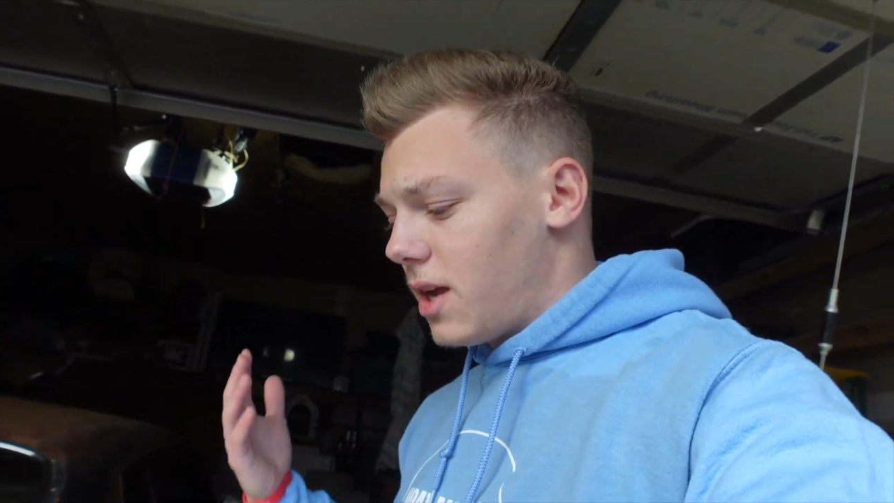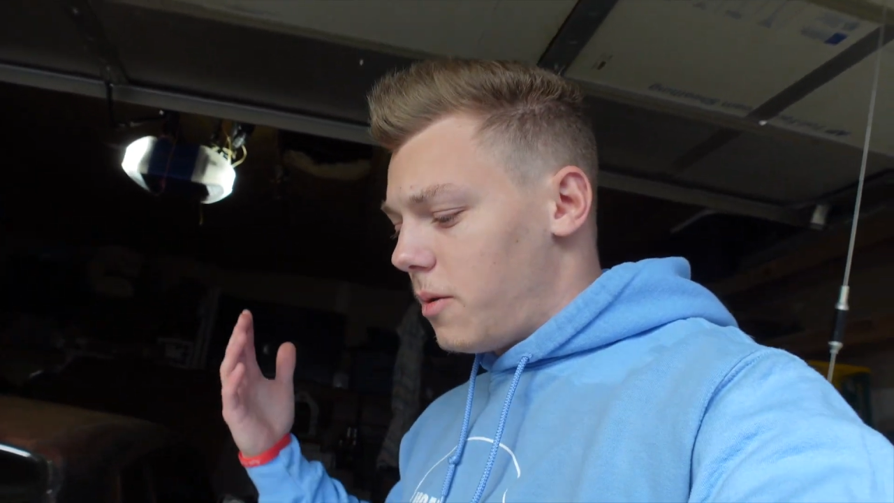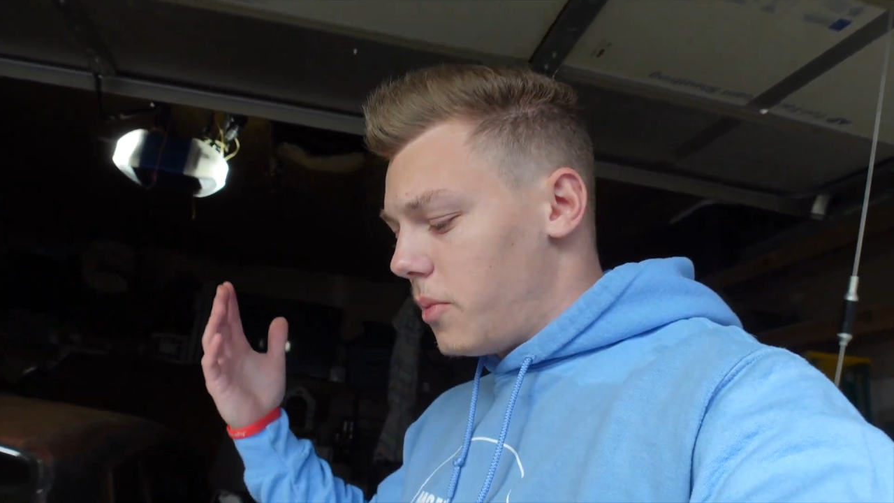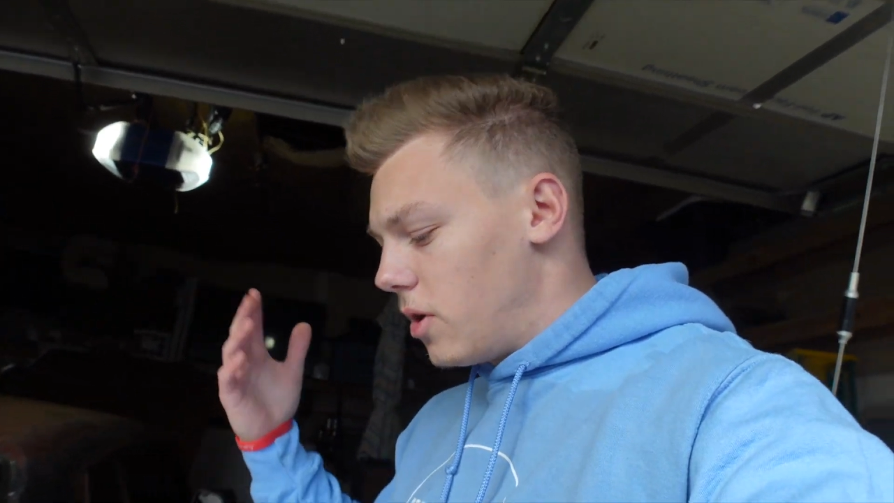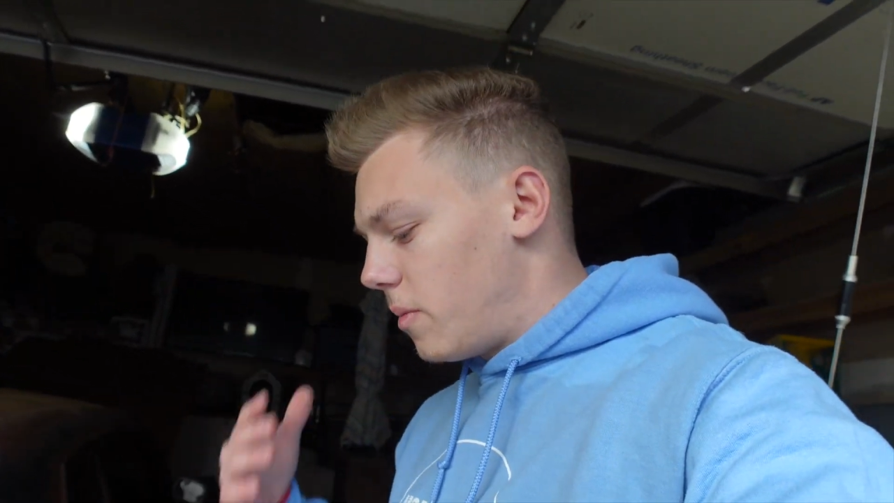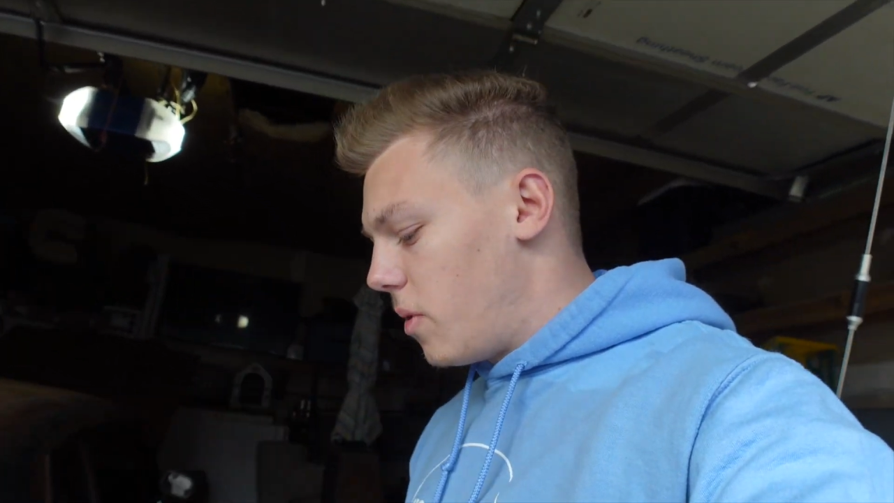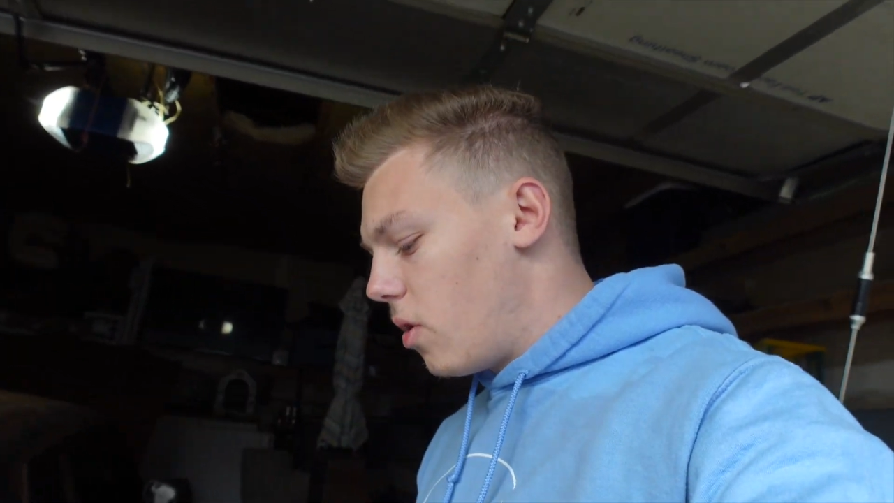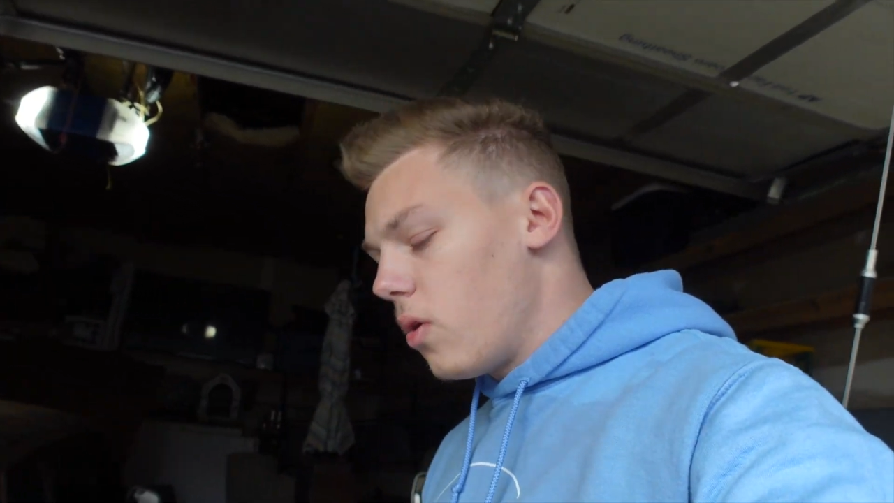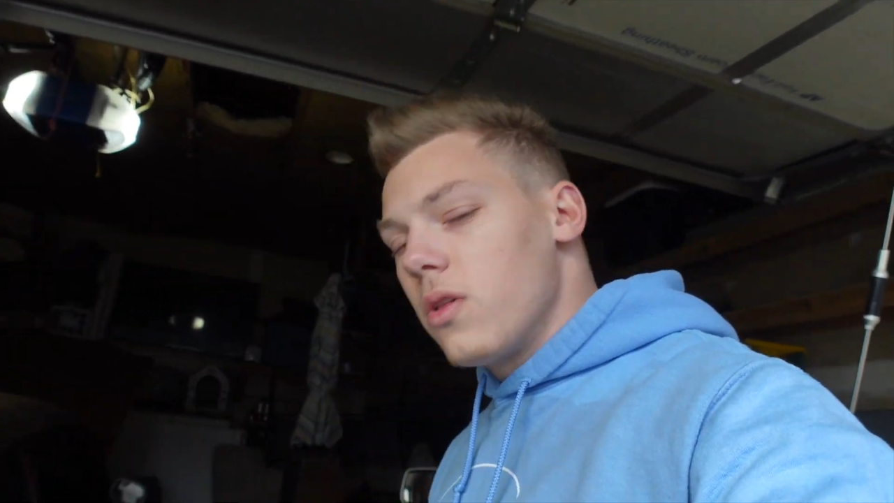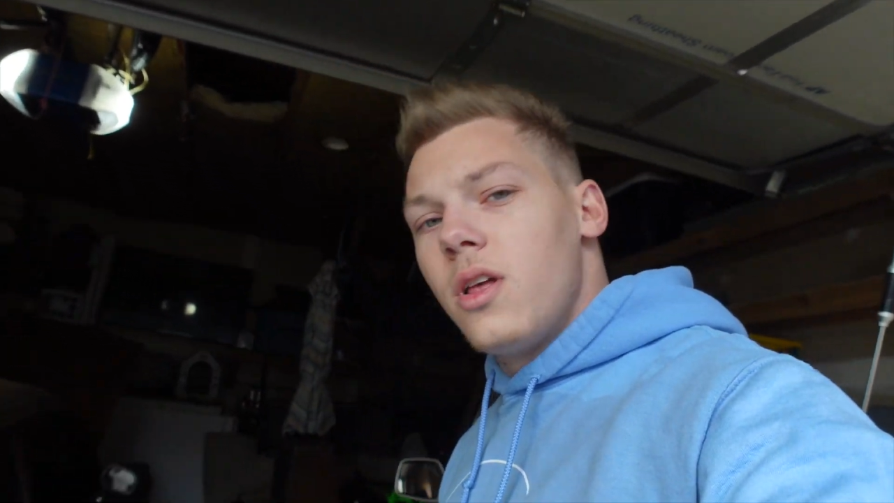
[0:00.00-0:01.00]
I'll put a
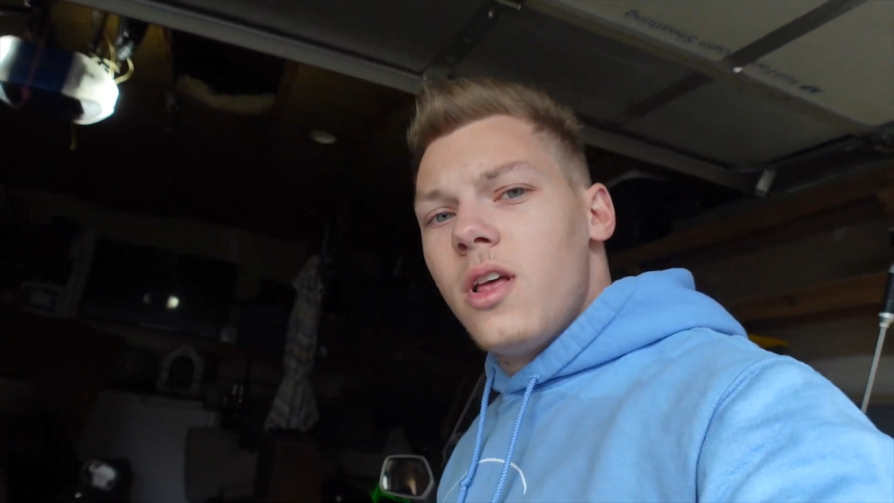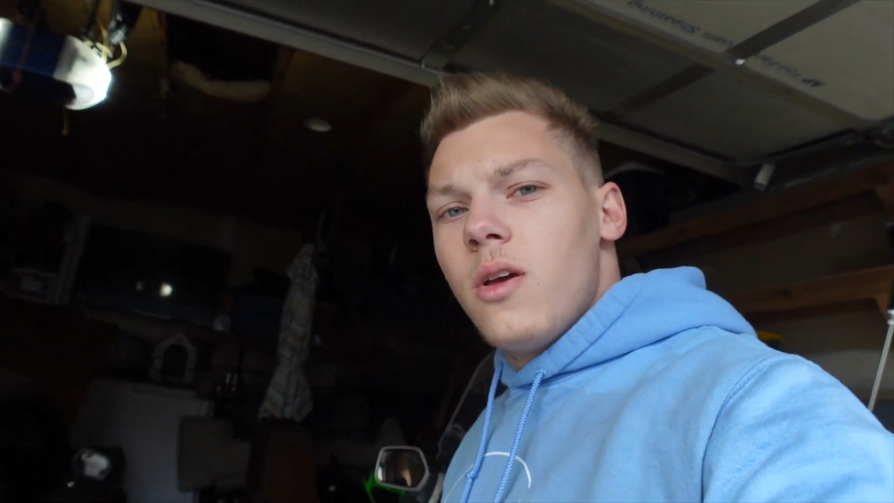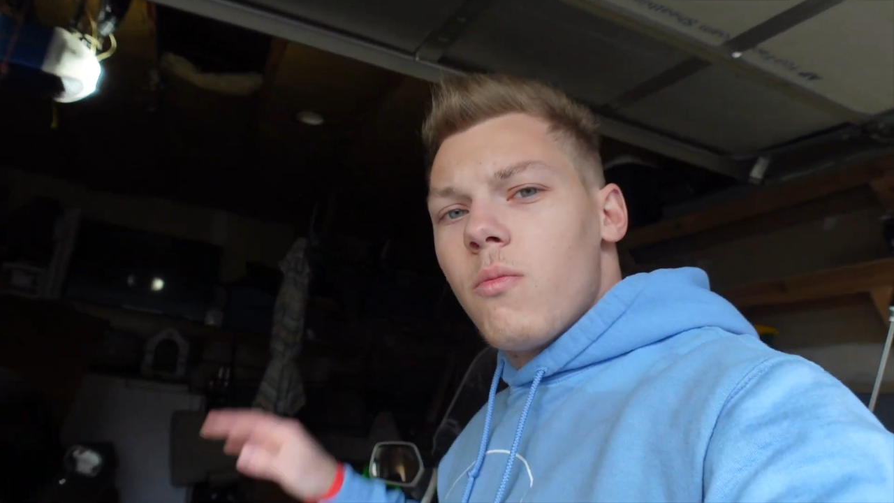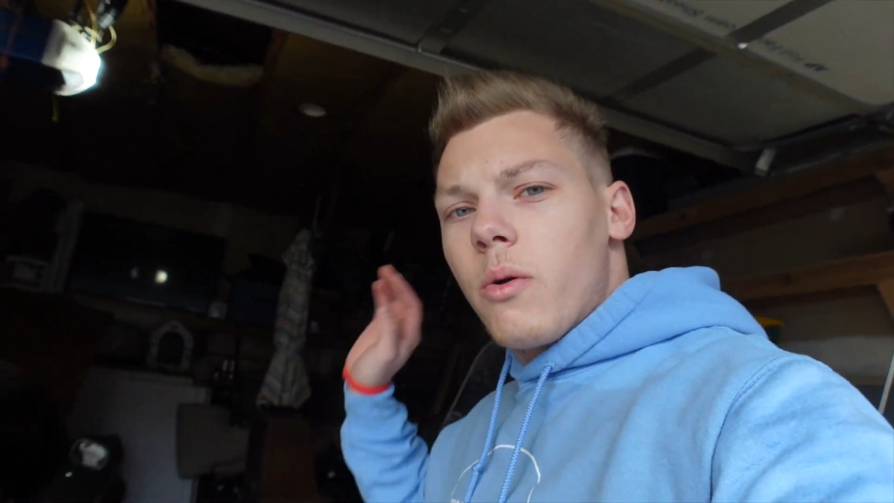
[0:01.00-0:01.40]
poll when